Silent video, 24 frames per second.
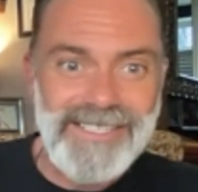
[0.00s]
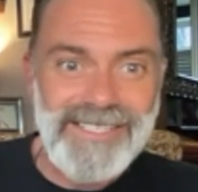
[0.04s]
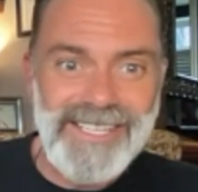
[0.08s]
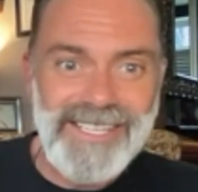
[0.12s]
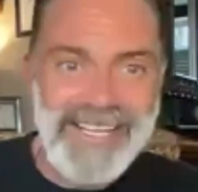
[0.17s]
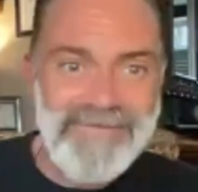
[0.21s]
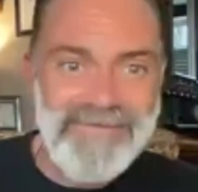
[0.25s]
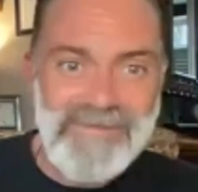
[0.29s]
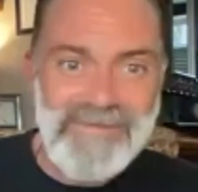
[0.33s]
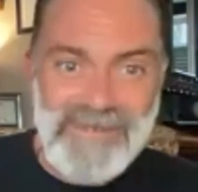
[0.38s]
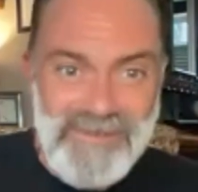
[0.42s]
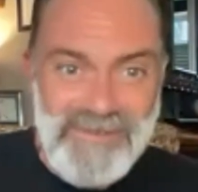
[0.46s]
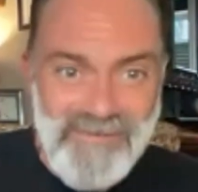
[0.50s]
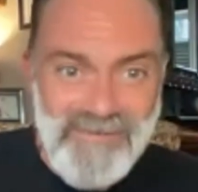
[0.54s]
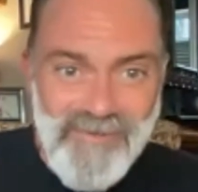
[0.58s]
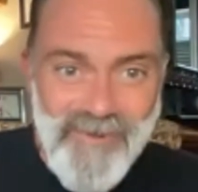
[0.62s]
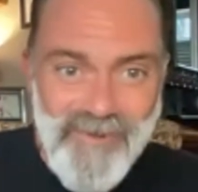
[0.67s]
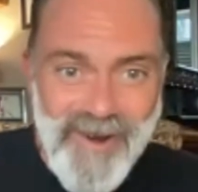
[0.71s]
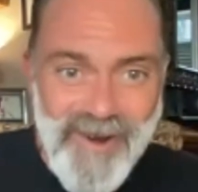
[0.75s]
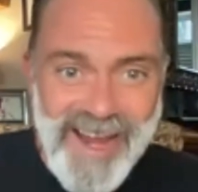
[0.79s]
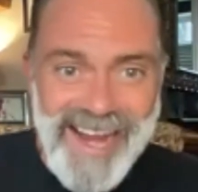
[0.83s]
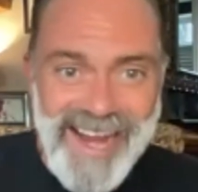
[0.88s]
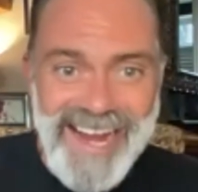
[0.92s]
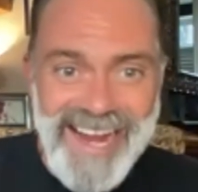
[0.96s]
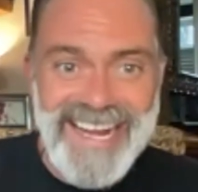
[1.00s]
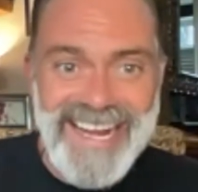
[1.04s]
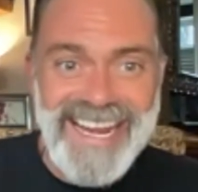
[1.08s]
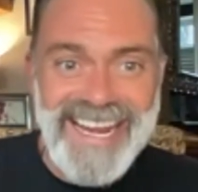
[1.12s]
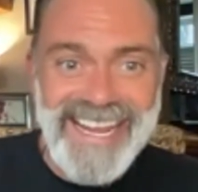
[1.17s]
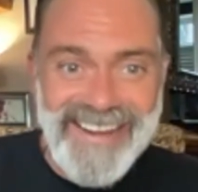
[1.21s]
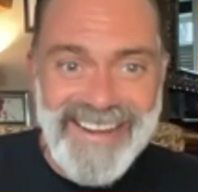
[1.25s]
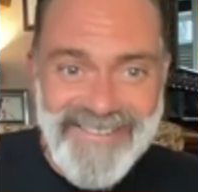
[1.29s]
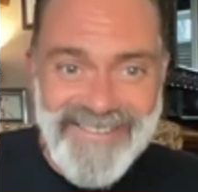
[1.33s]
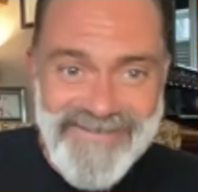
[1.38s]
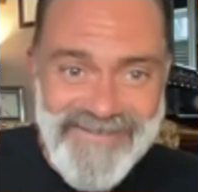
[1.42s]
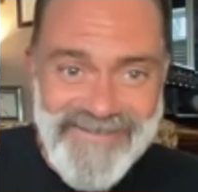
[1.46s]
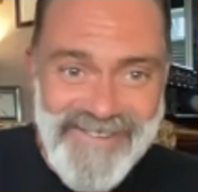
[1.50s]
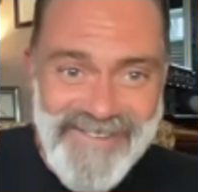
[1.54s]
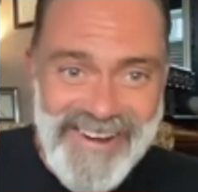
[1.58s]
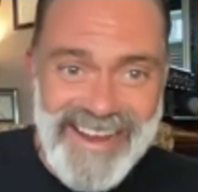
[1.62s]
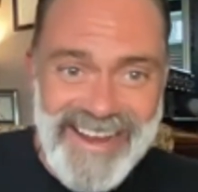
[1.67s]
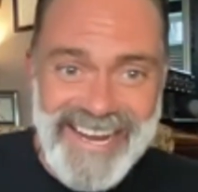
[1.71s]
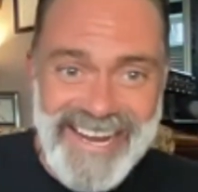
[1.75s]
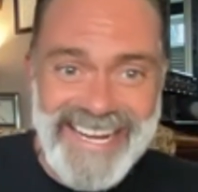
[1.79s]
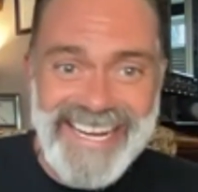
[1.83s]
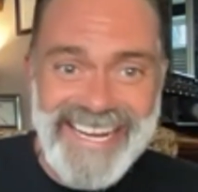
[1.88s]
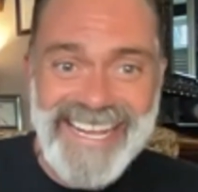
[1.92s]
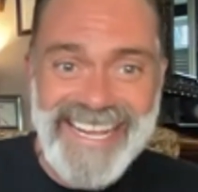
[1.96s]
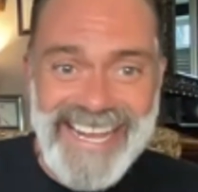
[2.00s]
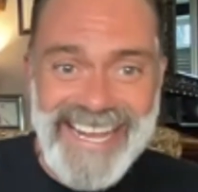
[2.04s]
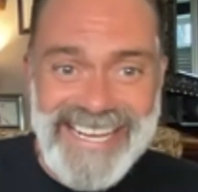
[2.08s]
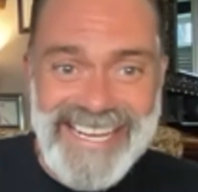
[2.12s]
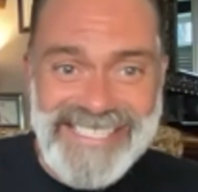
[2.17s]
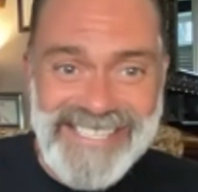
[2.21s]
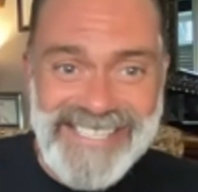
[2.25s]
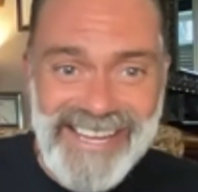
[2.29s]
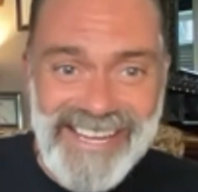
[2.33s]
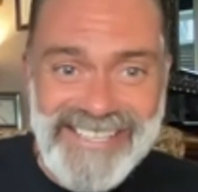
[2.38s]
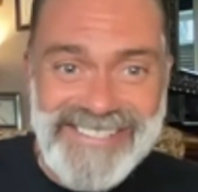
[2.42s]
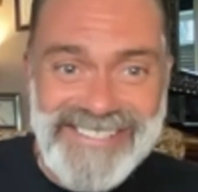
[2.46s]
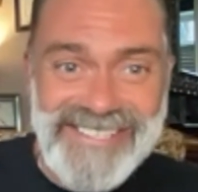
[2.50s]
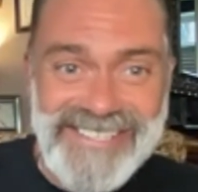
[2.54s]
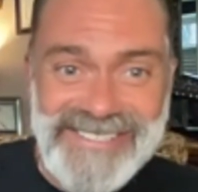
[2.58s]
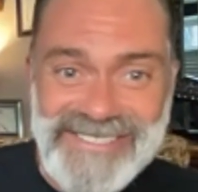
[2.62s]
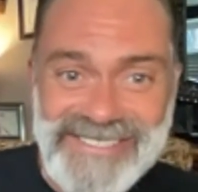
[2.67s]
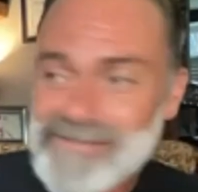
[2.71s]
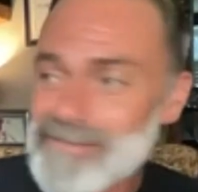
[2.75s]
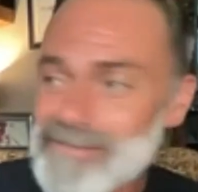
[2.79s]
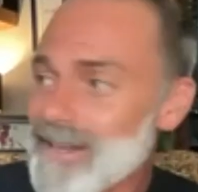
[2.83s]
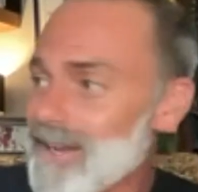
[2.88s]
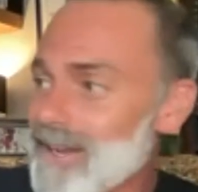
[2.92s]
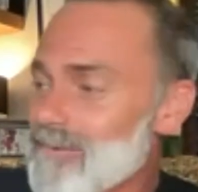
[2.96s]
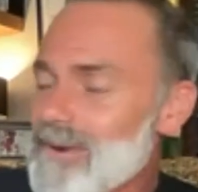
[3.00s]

It was really, really exciting to me.